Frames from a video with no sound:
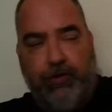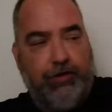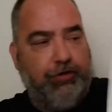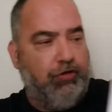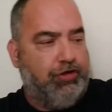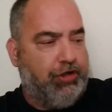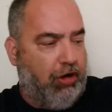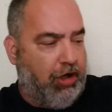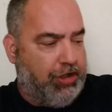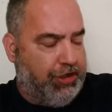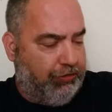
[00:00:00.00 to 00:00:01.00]
two
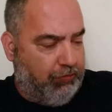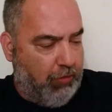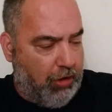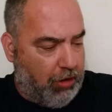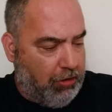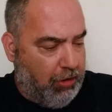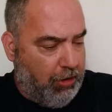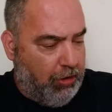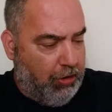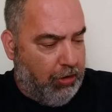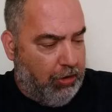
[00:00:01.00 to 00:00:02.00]
charges were
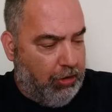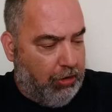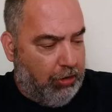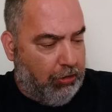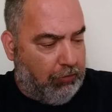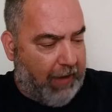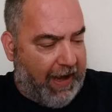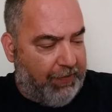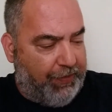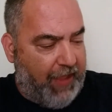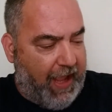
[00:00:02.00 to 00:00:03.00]

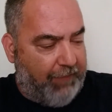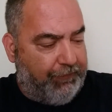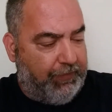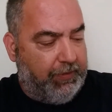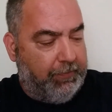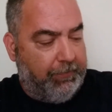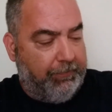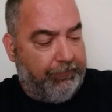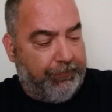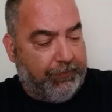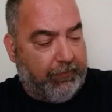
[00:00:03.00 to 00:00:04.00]
grand theft
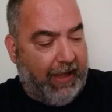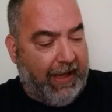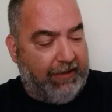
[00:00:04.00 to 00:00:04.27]
and